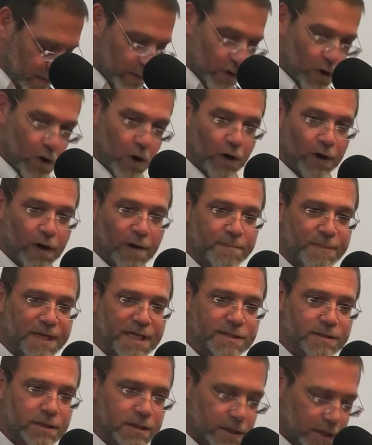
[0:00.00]
called a
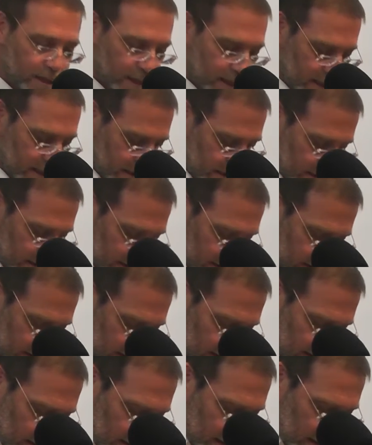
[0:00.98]
pintle
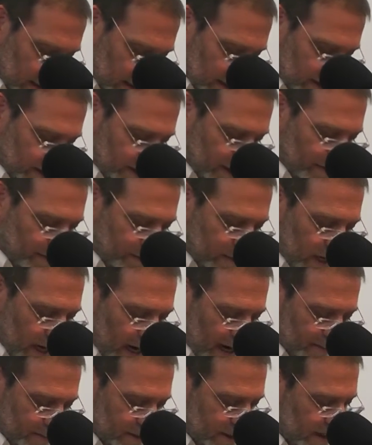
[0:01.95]

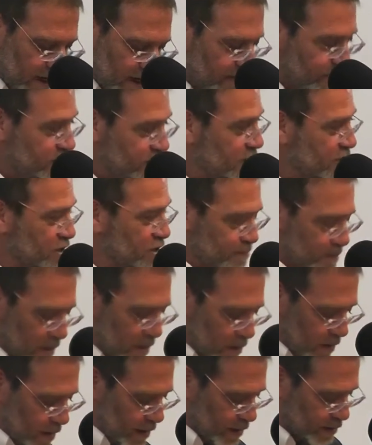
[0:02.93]
Sometimes life's
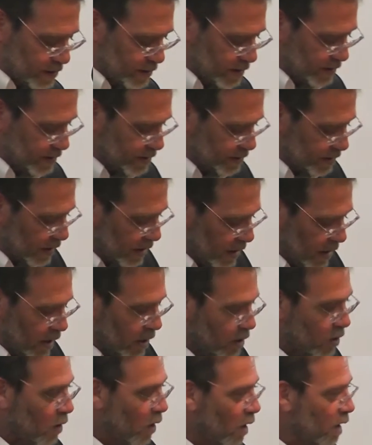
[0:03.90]
experiences
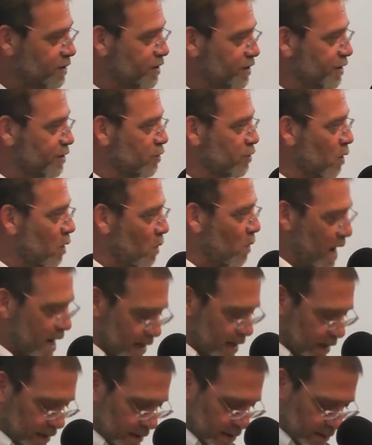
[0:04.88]
cause it to
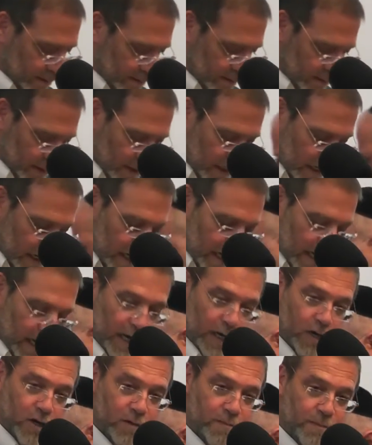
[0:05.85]
awaken.
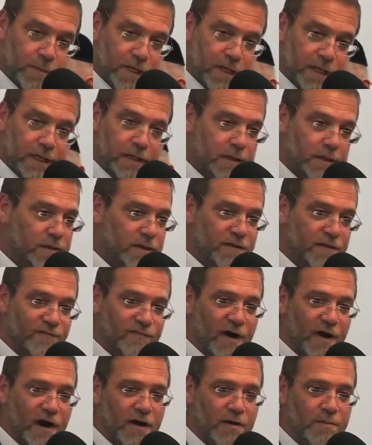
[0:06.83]
It could be the
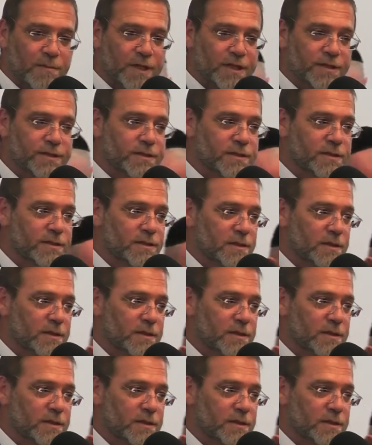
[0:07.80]
environment,